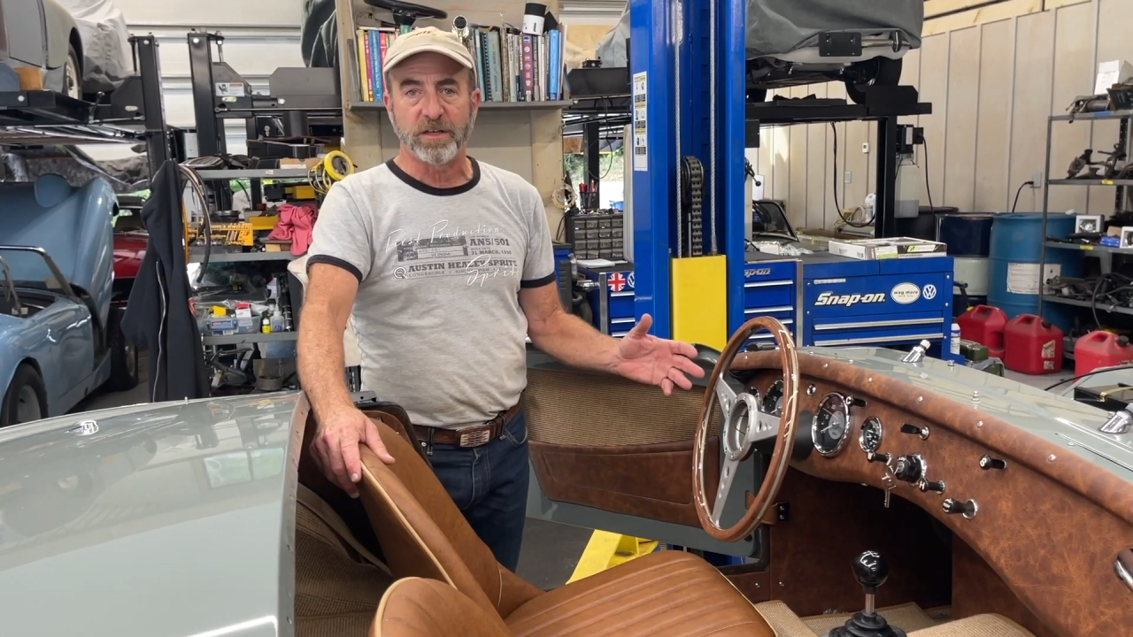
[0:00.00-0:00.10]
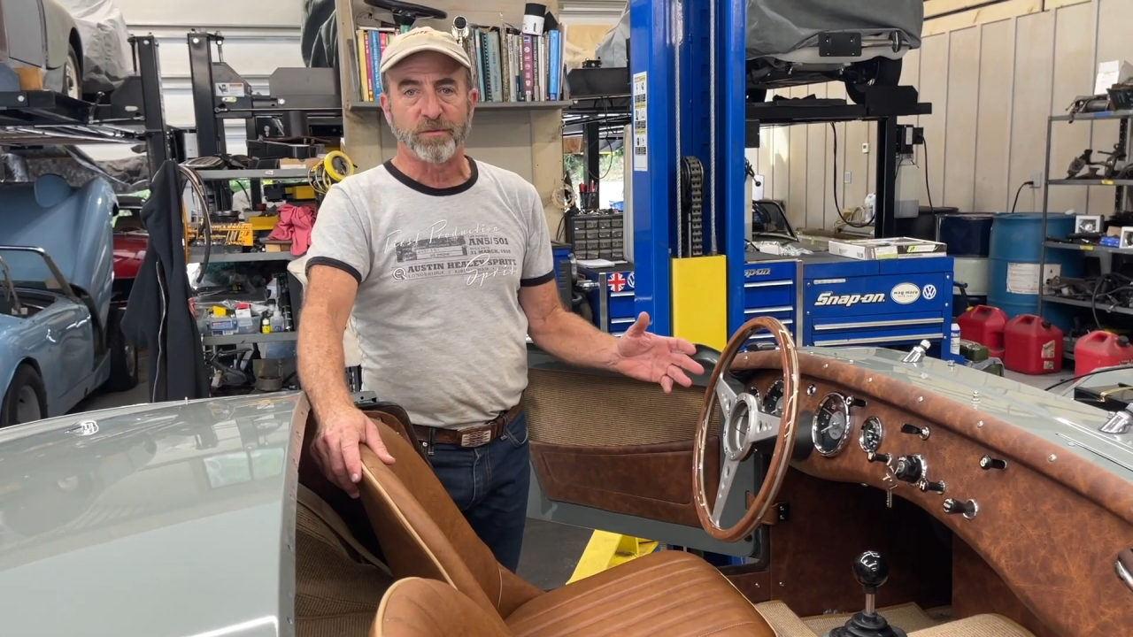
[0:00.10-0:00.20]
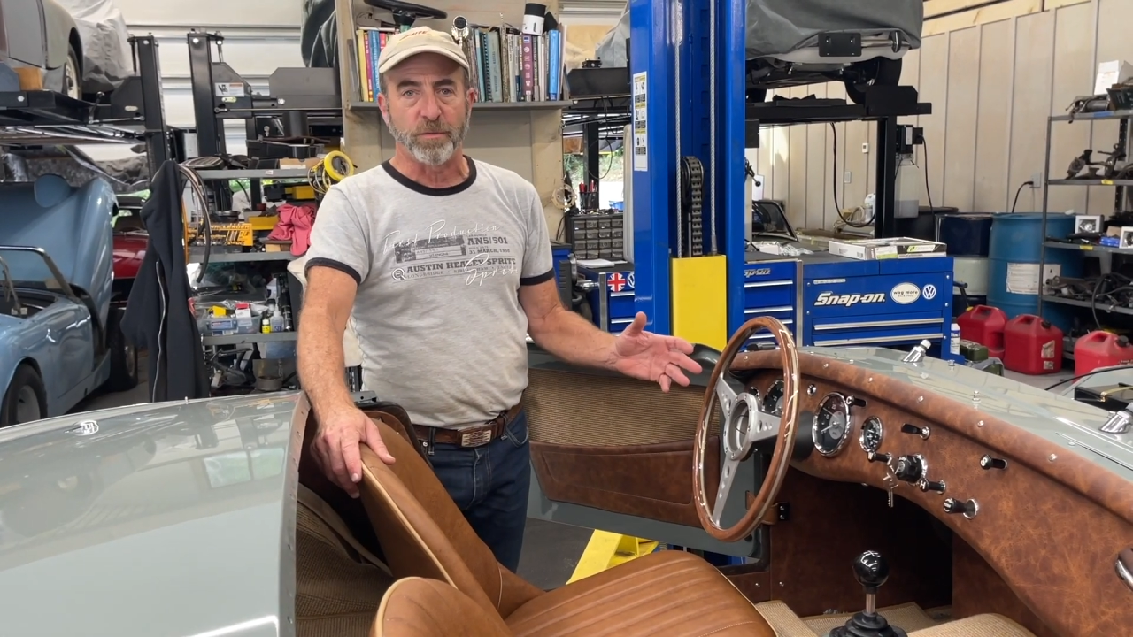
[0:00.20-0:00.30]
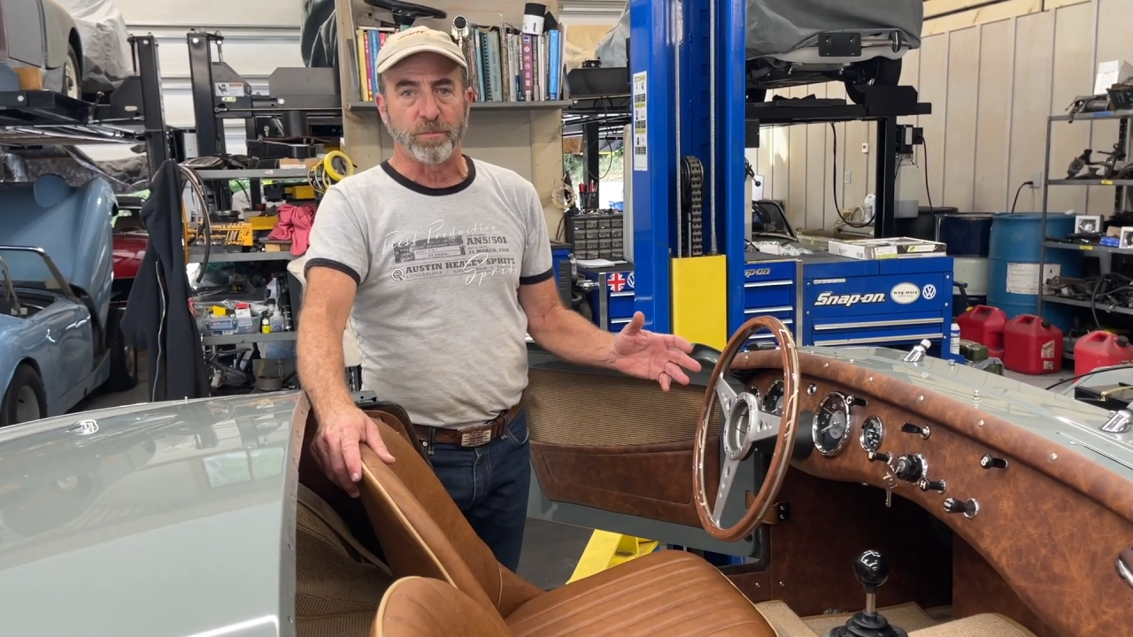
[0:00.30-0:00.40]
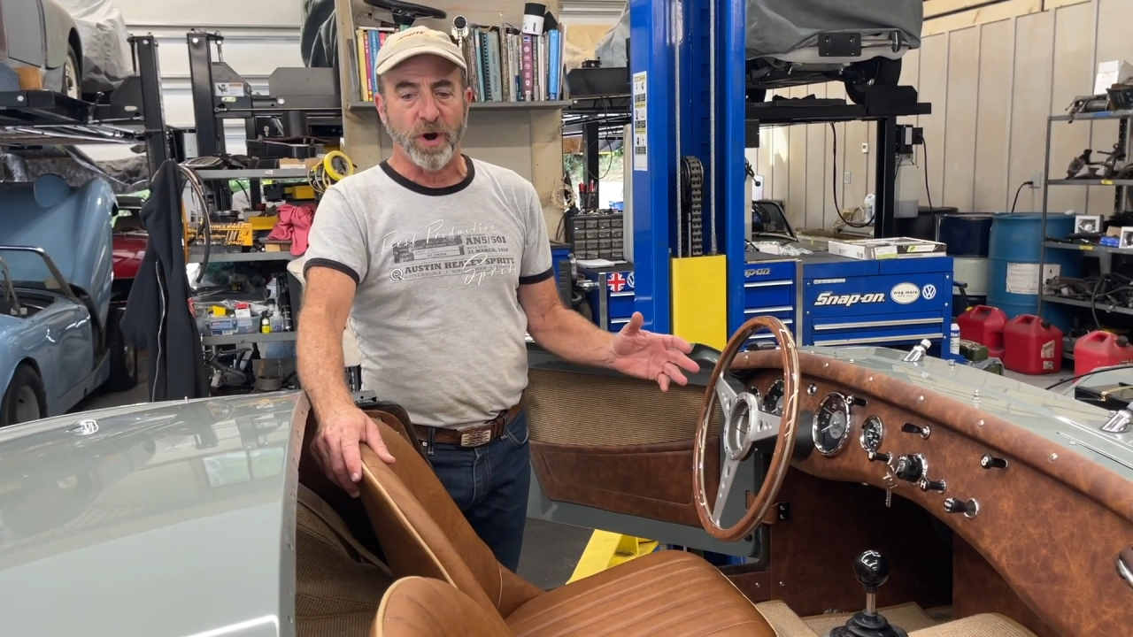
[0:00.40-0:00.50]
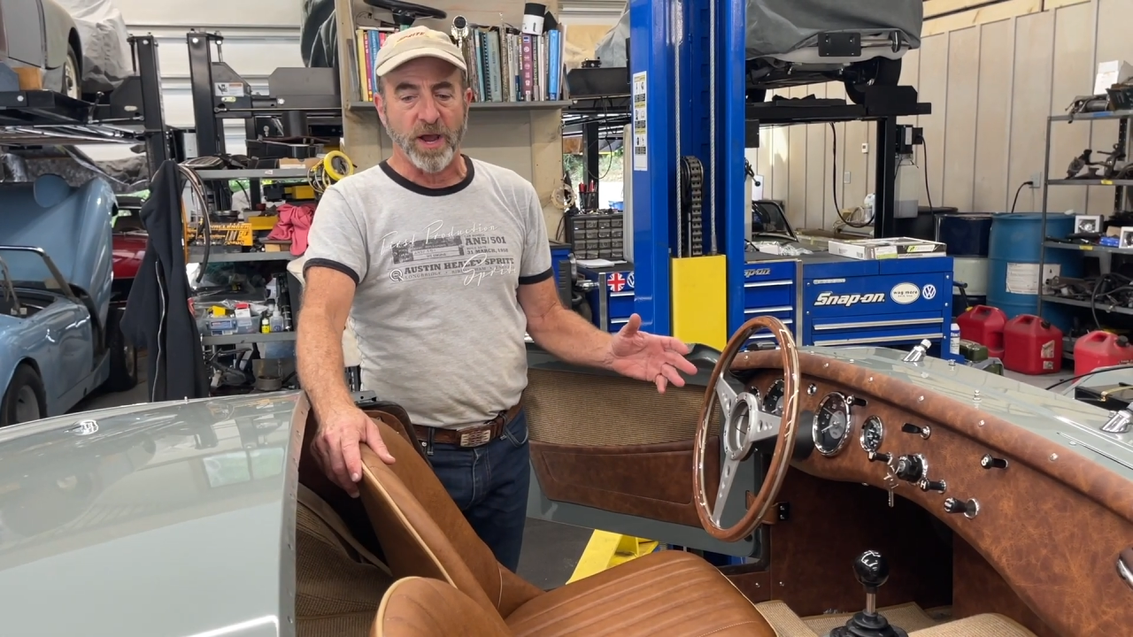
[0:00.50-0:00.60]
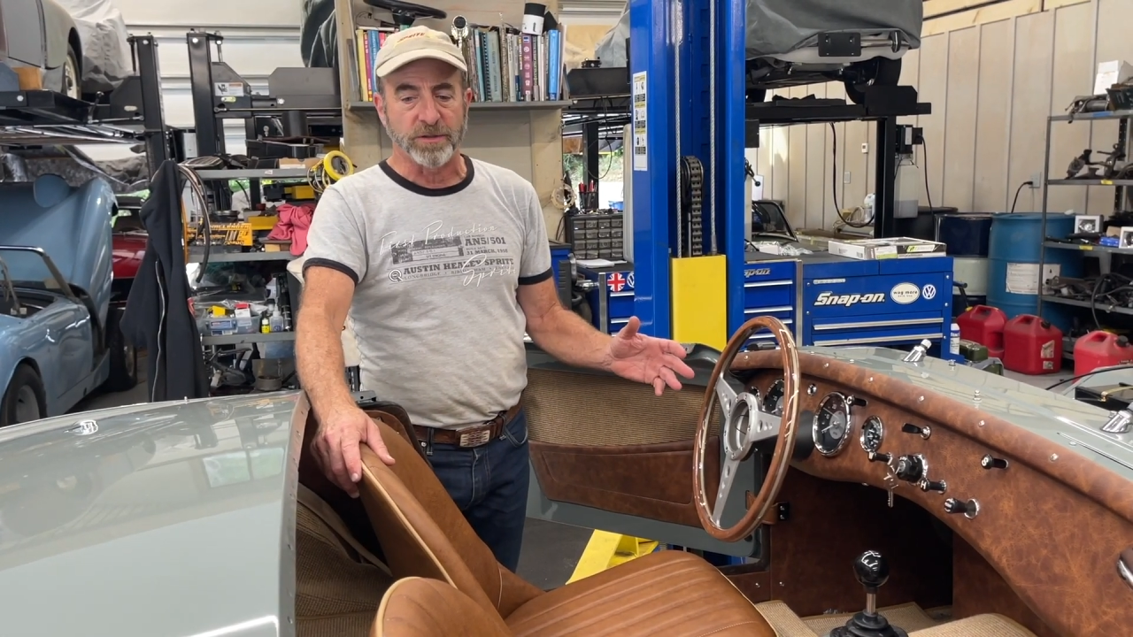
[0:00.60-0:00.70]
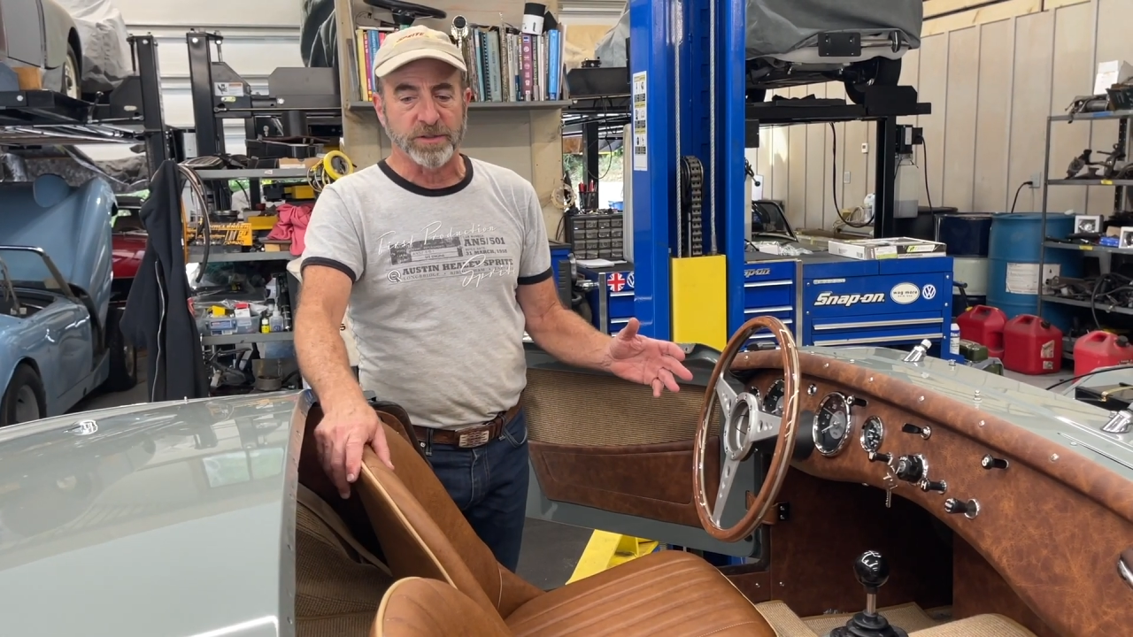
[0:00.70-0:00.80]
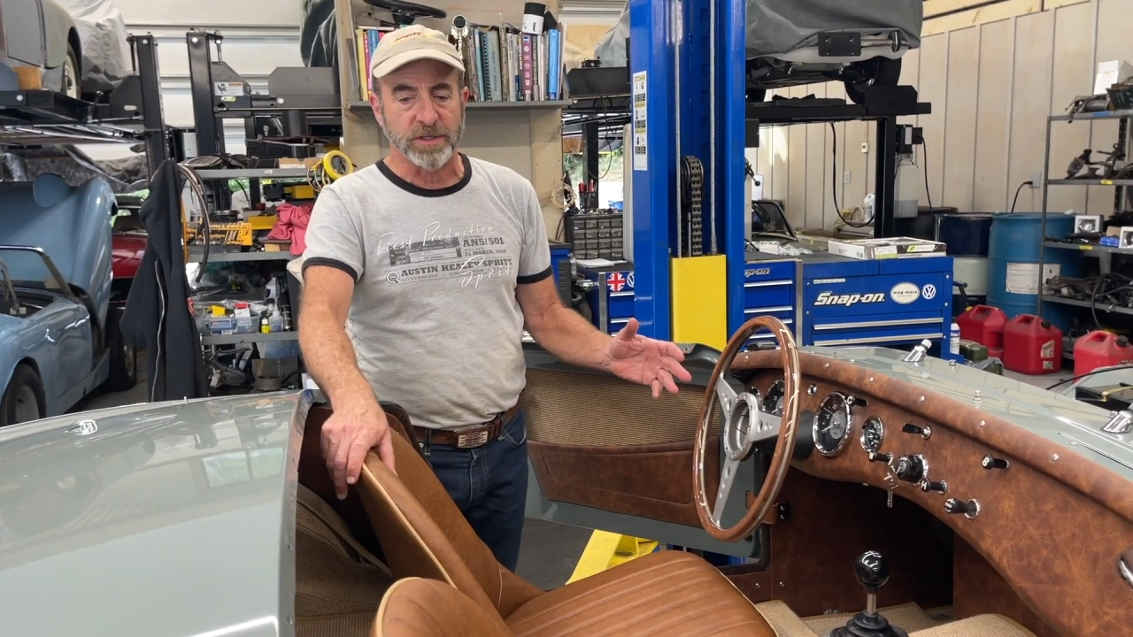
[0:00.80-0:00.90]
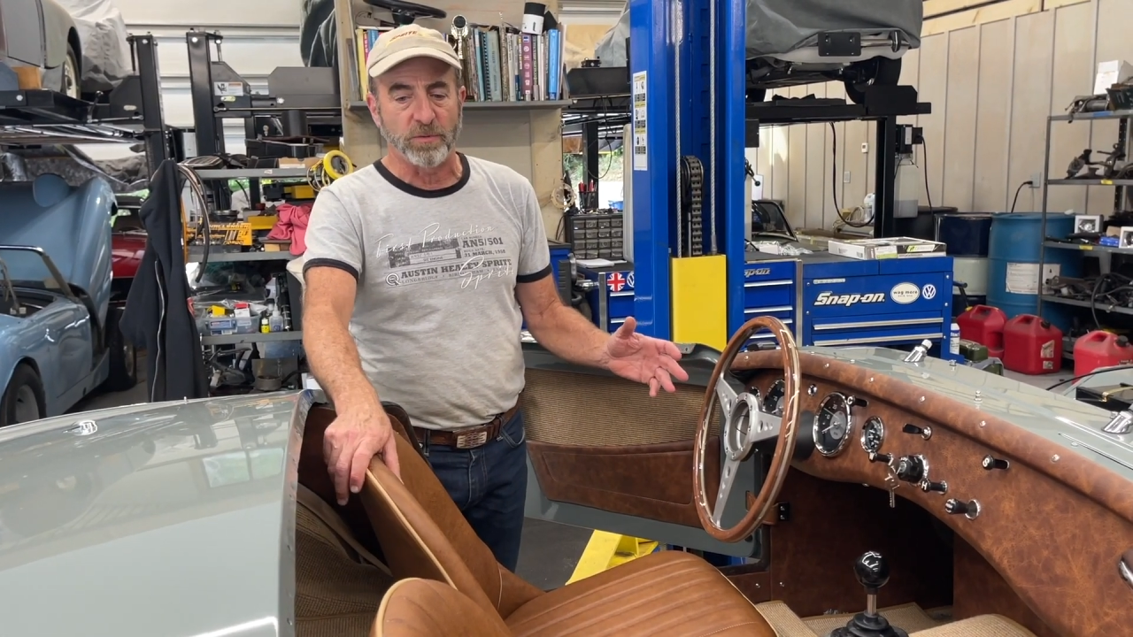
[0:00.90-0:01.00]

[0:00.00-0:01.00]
different browns.